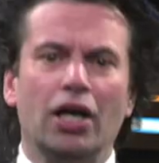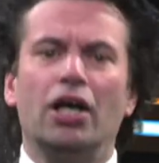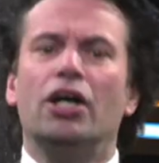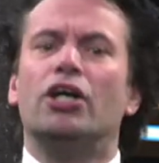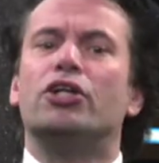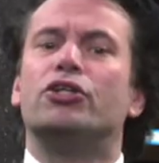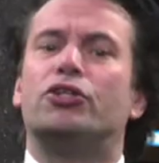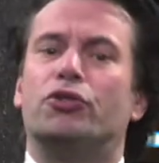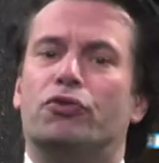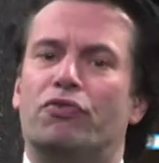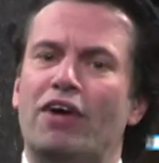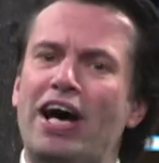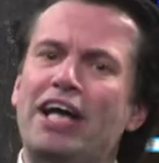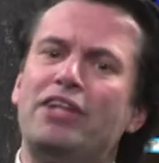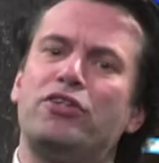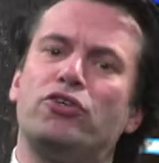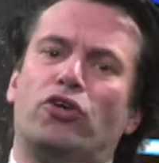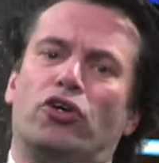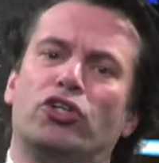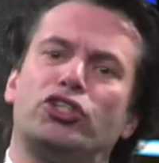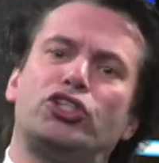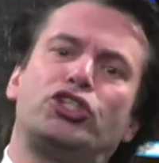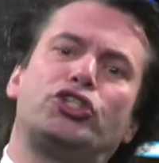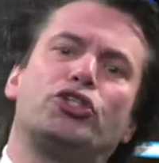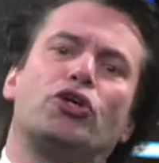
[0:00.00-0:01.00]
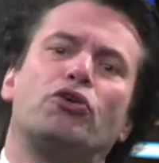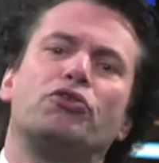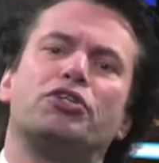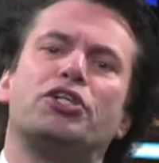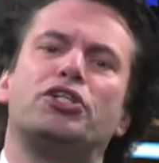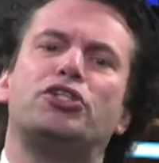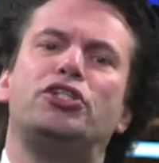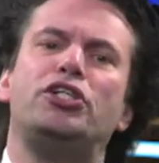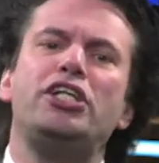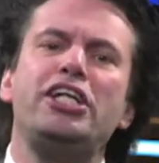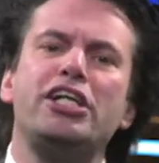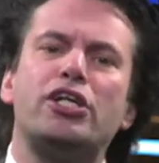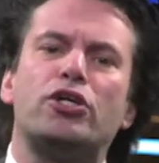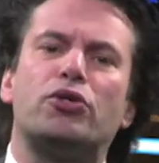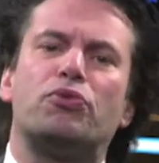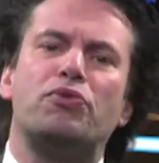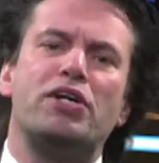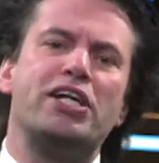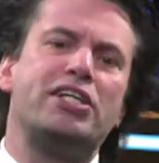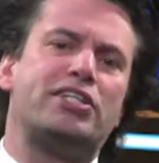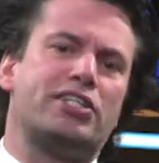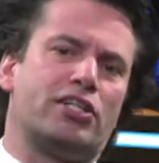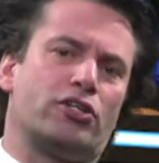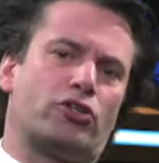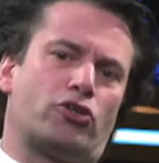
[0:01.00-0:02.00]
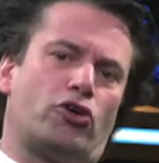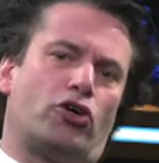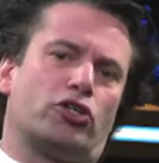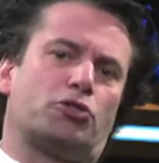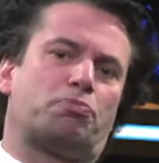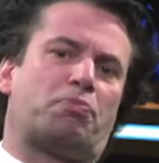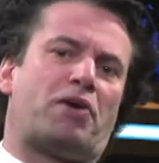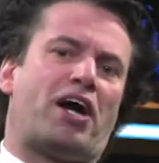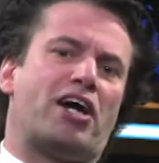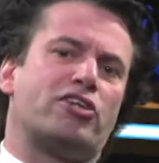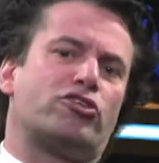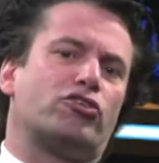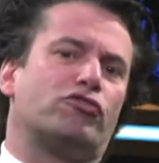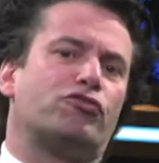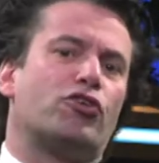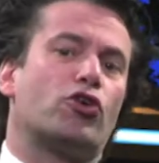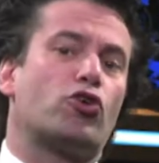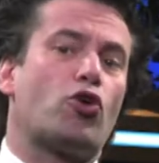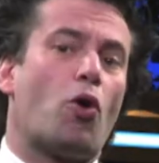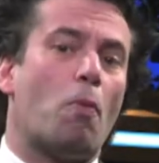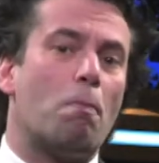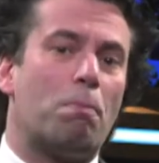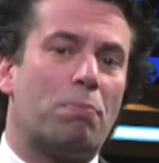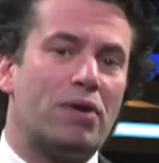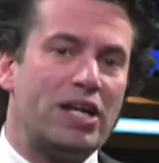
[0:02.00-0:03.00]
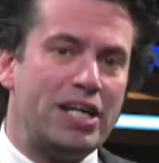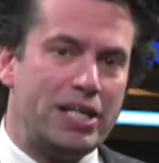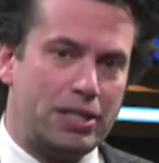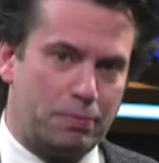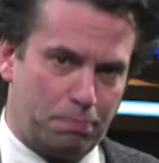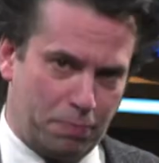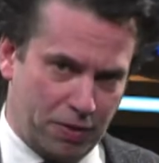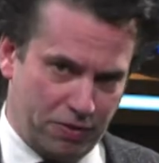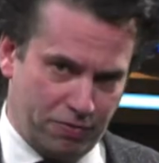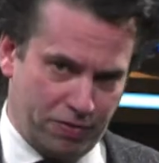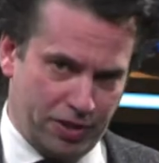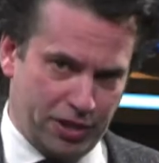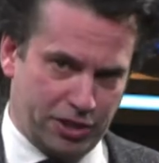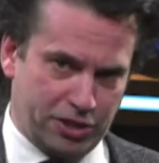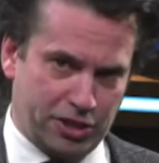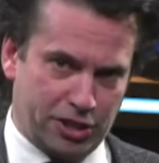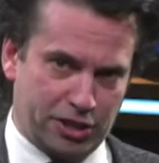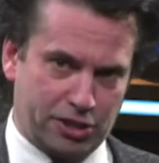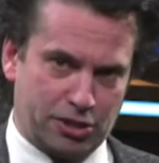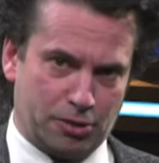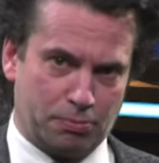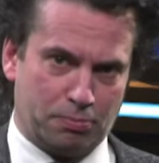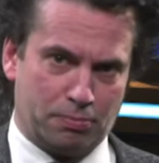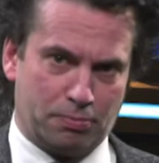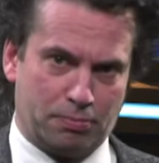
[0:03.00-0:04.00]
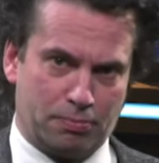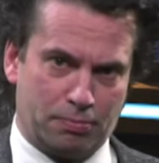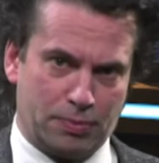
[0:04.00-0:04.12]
The red dots show the decrease in cost price of a complete PV system.